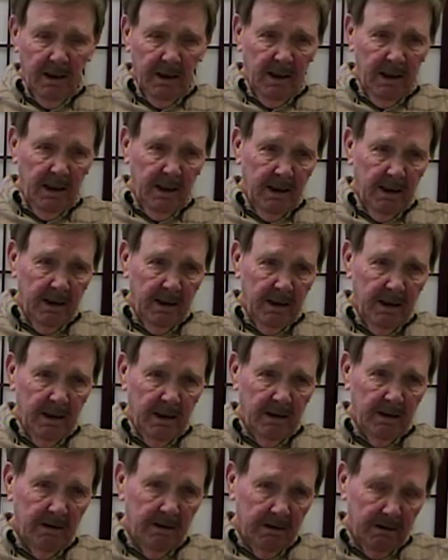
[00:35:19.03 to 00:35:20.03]
and
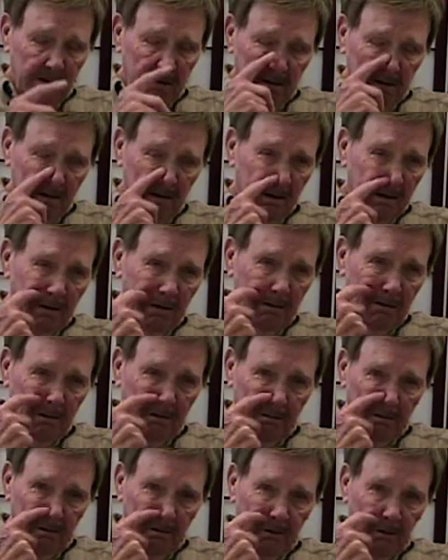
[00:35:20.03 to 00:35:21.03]

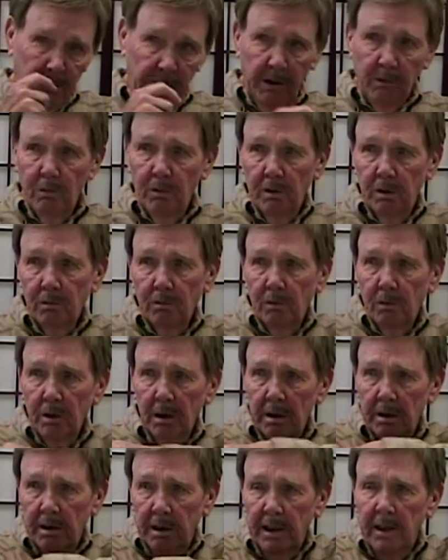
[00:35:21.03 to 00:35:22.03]
during World War.
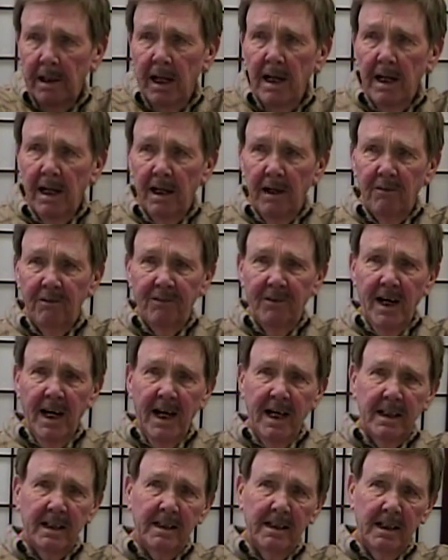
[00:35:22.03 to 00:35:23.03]
In
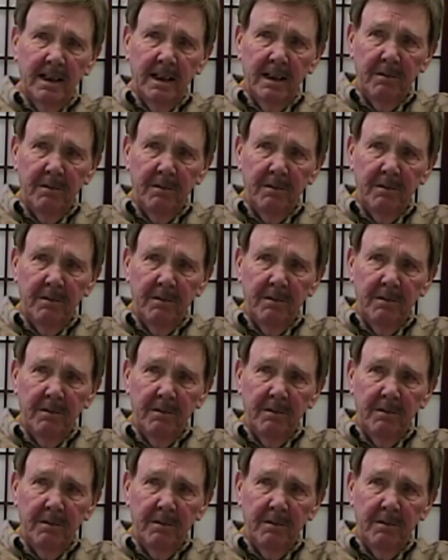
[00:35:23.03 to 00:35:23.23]
fact,